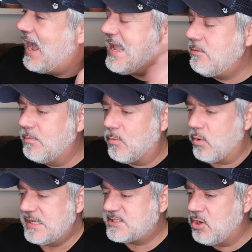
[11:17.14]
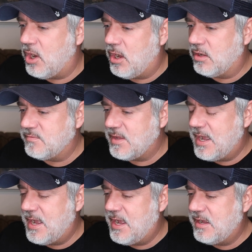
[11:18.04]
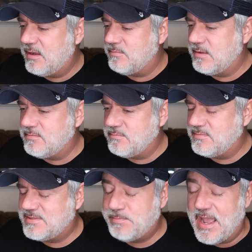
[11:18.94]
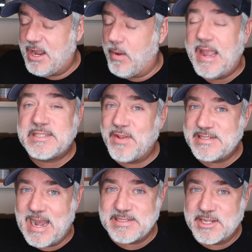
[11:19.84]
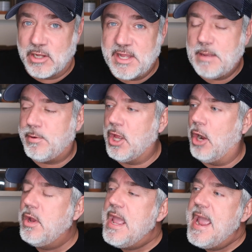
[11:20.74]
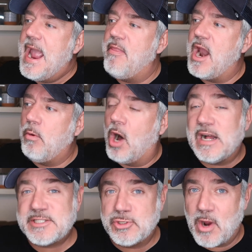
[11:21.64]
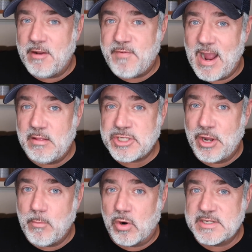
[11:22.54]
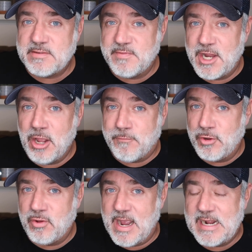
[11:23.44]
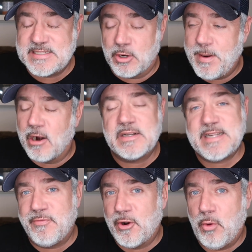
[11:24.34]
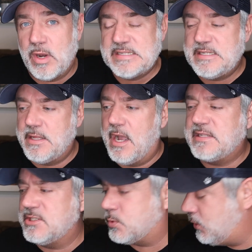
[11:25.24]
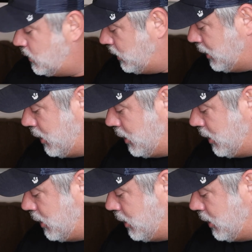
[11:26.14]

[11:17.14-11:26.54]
I can't remember what it's called. Uh... But anyway, it's fantastic. I'll link it below. And then I will also try to find the Toni Morrison video for you guys that are parents out there that want to see that, because it's really, really